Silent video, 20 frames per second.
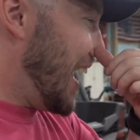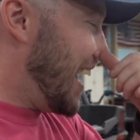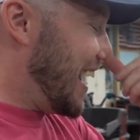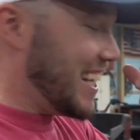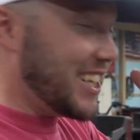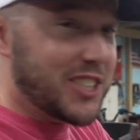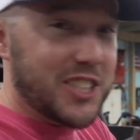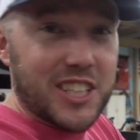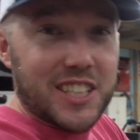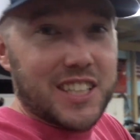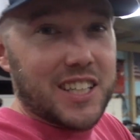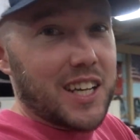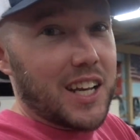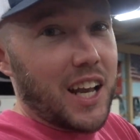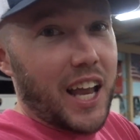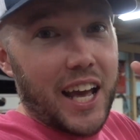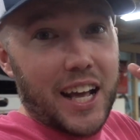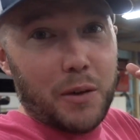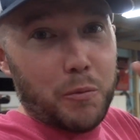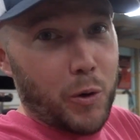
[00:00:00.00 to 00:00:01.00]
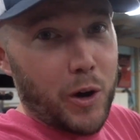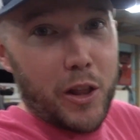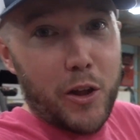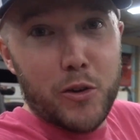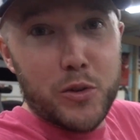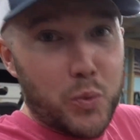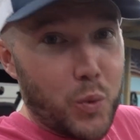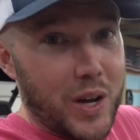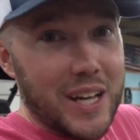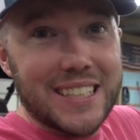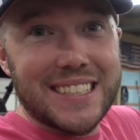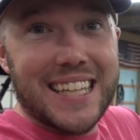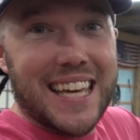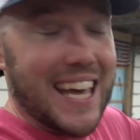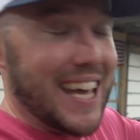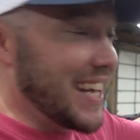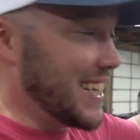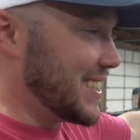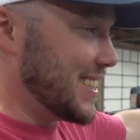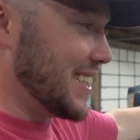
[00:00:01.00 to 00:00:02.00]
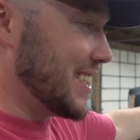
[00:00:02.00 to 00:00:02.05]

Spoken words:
he's just like one of those whiz kids.